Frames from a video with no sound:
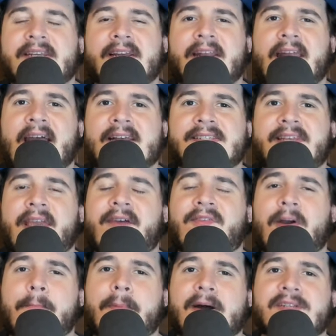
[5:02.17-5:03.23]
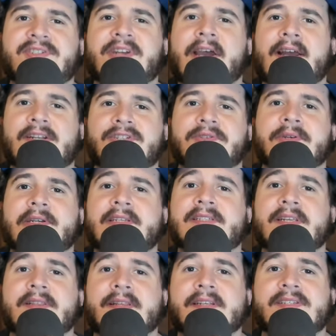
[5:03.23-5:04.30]
Ganassi having a bunch of entries
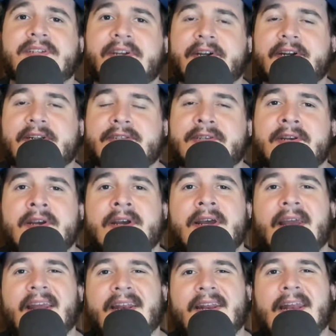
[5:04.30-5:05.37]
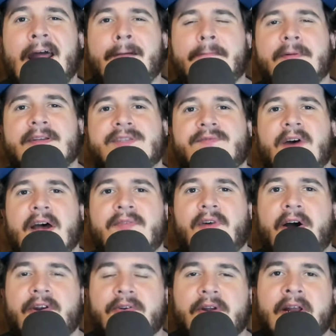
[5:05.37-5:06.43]
in this year's Indianapolis
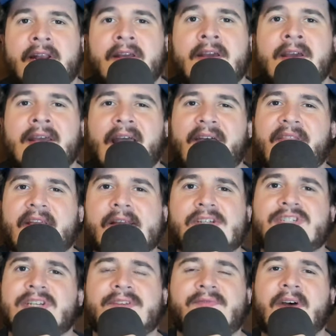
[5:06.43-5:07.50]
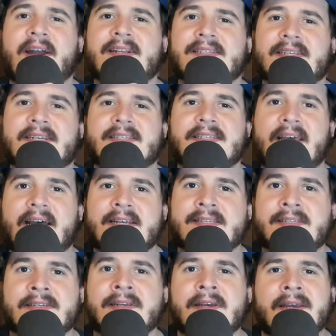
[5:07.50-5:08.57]
500, and they usually find
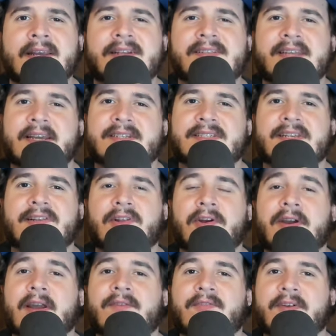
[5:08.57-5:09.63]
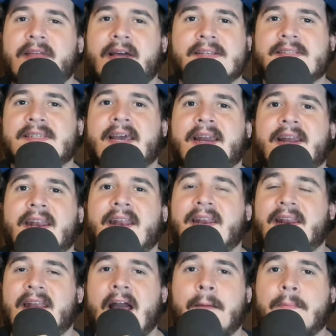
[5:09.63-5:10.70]
success. Dixon looking for that second
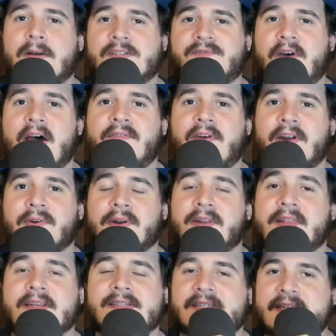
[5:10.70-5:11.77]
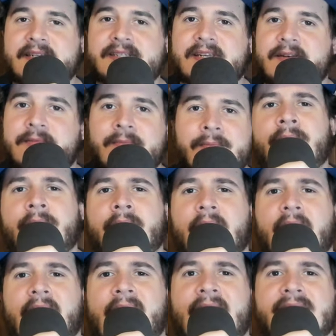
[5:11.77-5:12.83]
Indianapolis 500 this season.
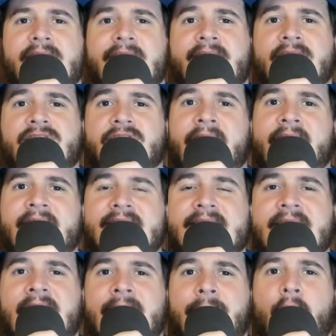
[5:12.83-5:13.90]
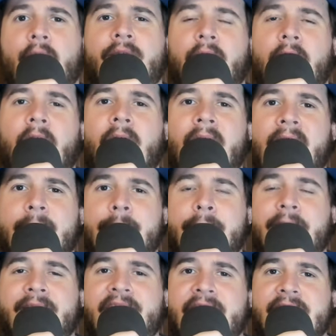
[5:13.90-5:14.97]
And as the Andretti team overall had
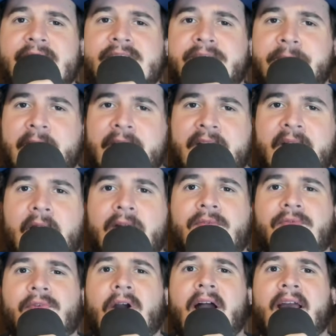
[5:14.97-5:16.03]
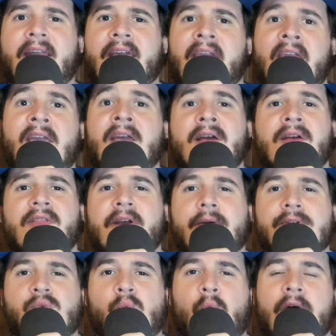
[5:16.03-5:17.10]
pretty good speed on Friday, there
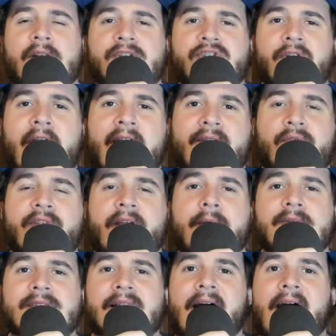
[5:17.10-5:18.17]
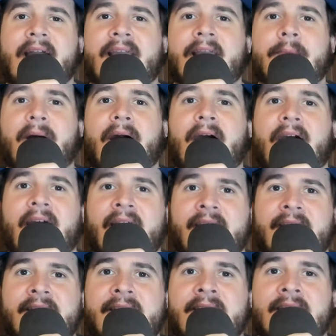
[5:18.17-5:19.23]
was one driver that was lagging
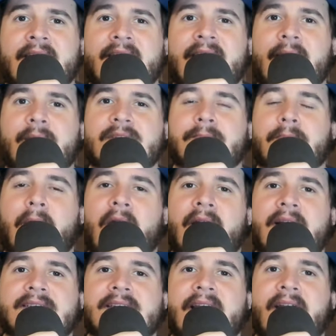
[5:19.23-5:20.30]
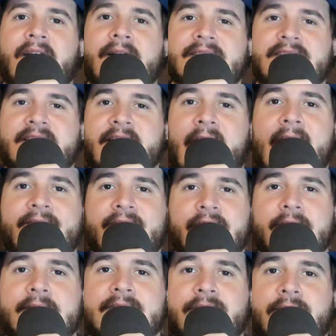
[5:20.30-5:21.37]
behind, and that was Marcus Ericsson after
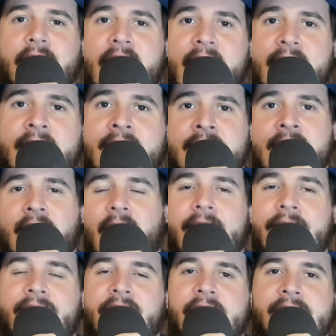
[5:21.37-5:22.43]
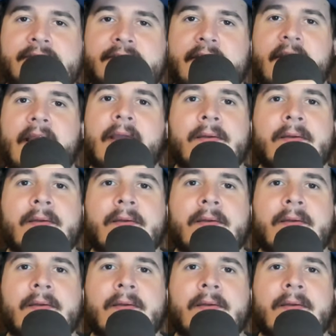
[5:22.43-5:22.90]
his wreck on Thursday.